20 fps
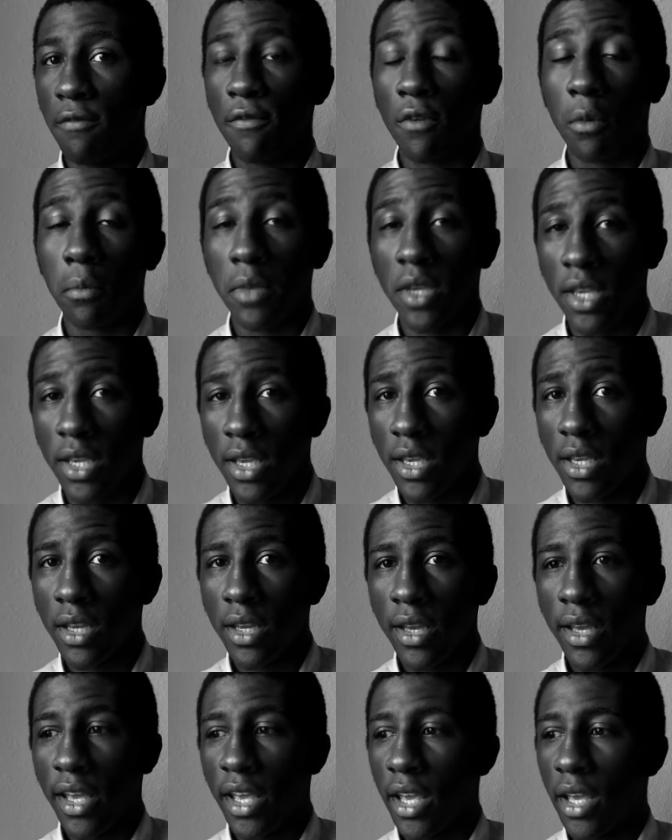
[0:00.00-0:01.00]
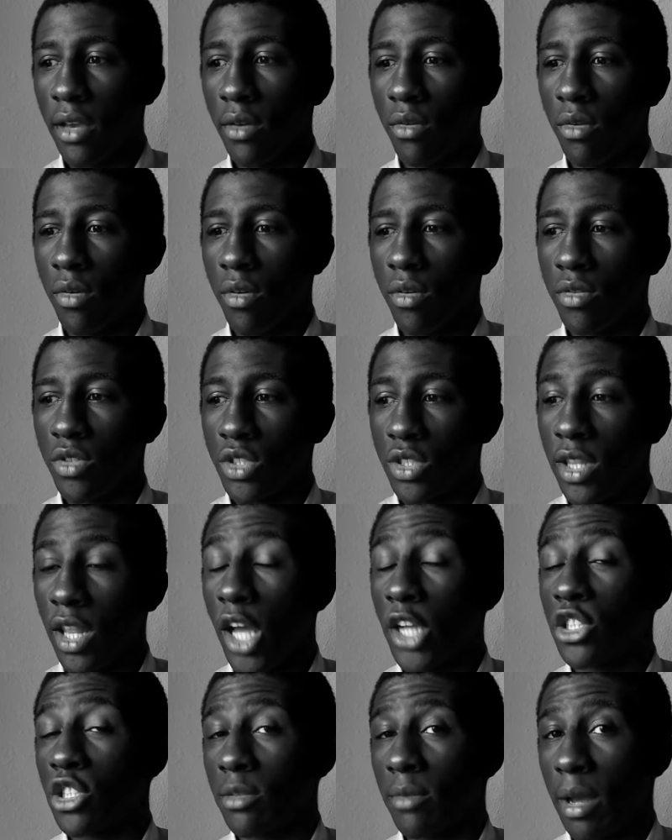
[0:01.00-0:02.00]
For me,
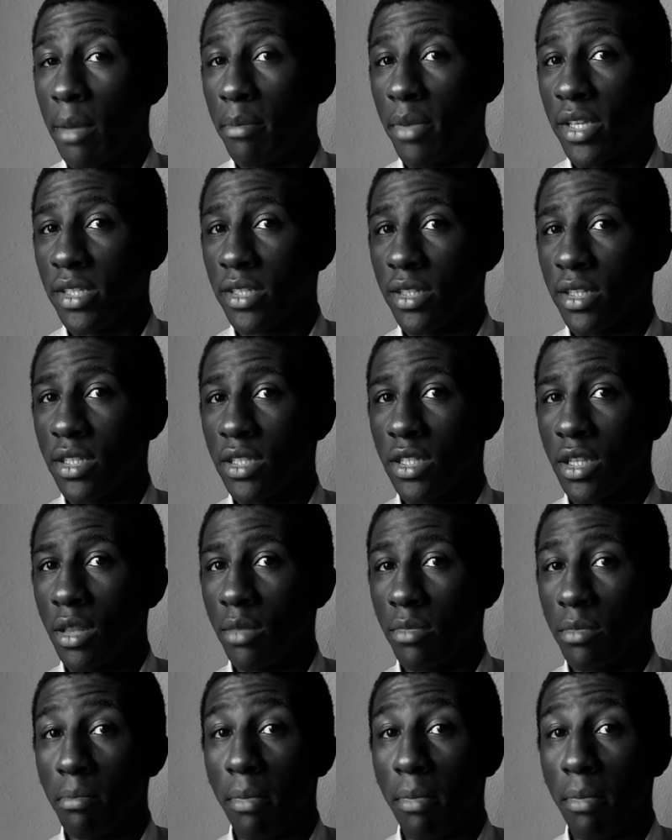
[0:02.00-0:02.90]
launching my business,